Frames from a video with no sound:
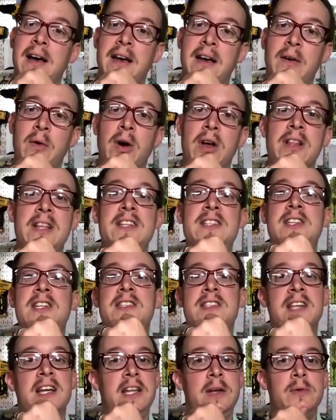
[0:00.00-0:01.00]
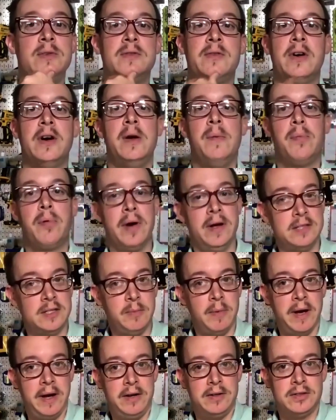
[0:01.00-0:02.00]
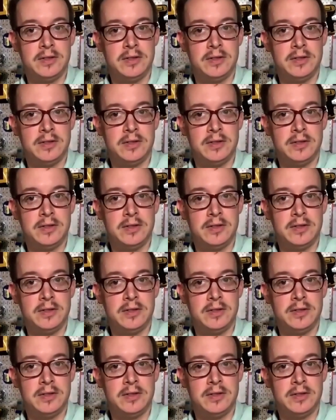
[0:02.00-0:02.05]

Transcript: Well, at least he said he was very impressed by your